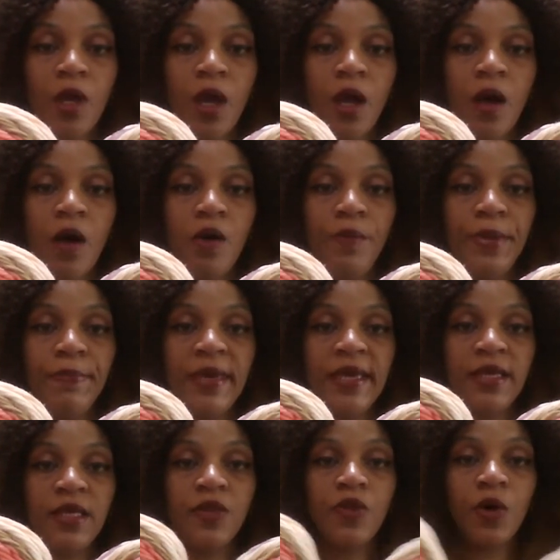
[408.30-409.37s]
I'll be
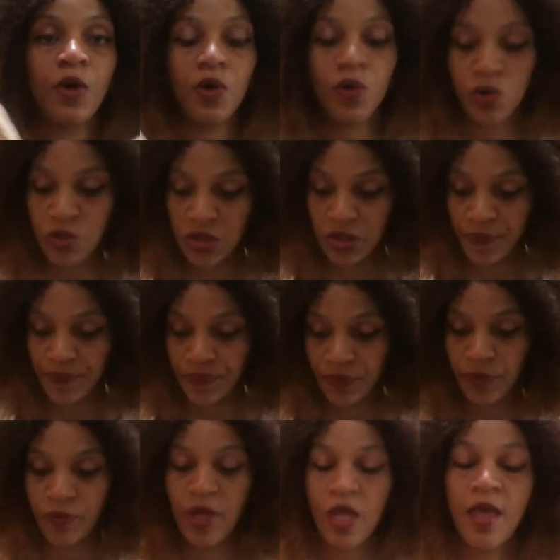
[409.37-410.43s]
making those
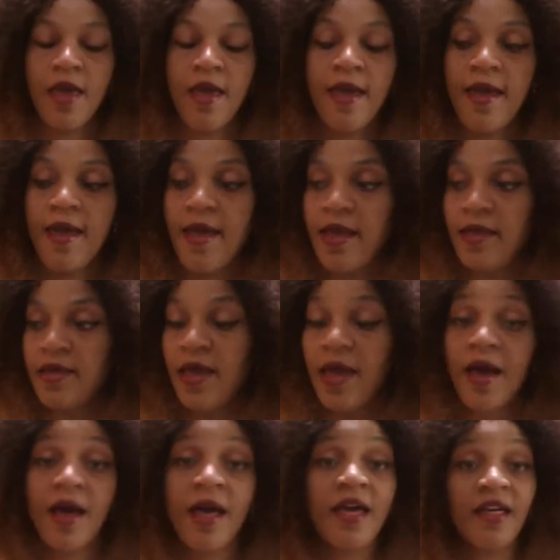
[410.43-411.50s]
and
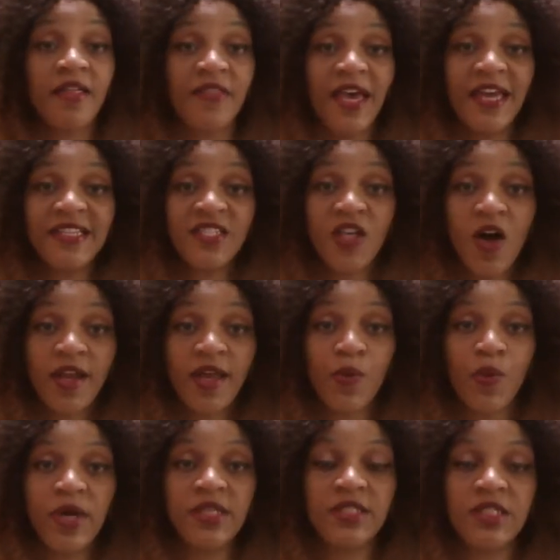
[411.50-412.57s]
yeah that is all I
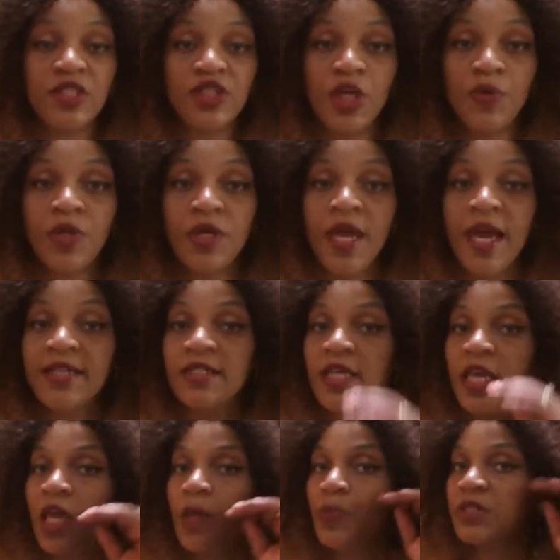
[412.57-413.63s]
wanted to share with you guys
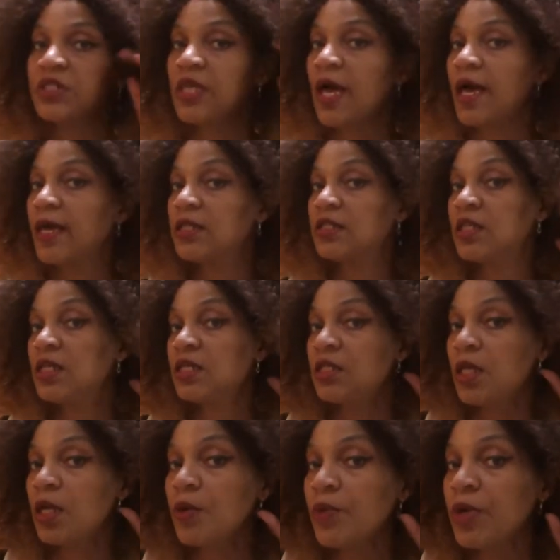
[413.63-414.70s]
today besides these
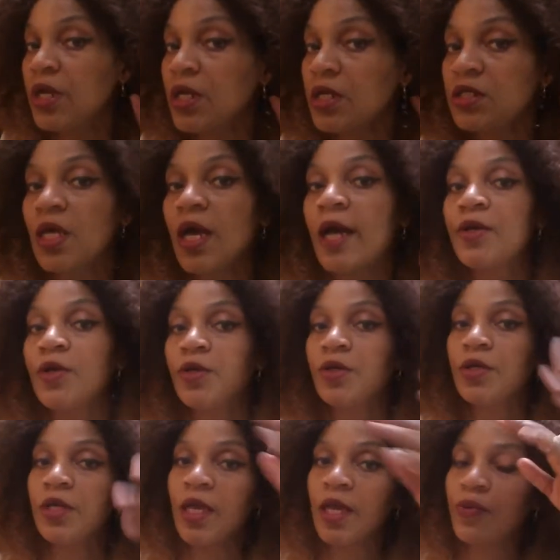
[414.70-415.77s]
earrings I know you
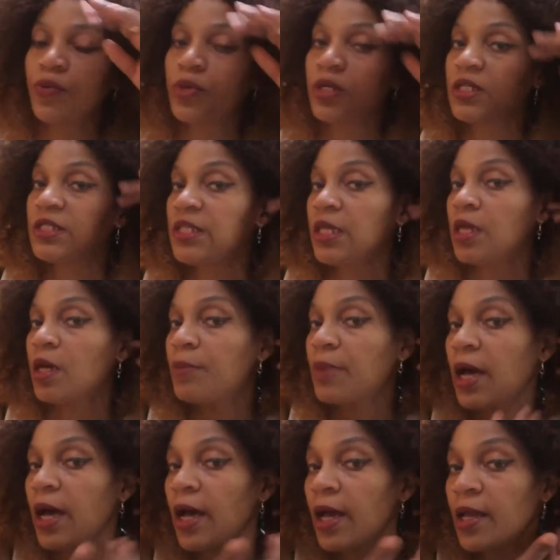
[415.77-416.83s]
can't really see them
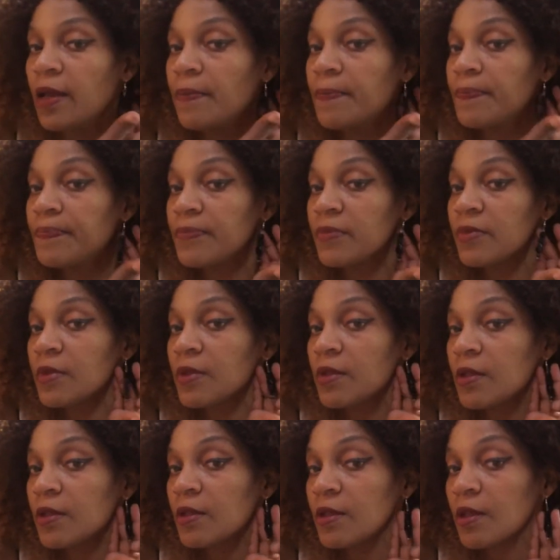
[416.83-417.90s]
behind
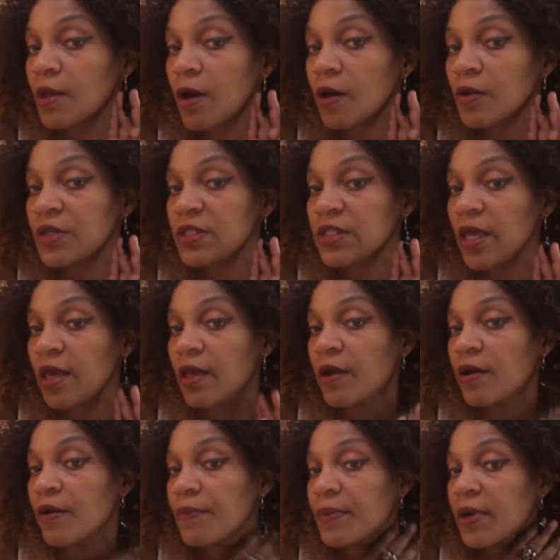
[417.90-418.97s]
all this
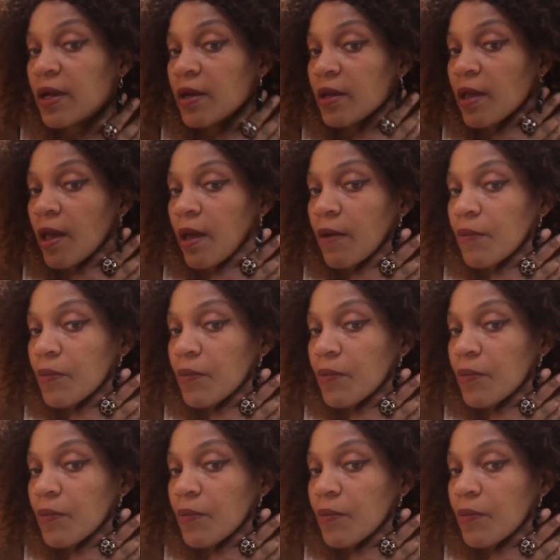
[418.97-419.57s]
hair but yeah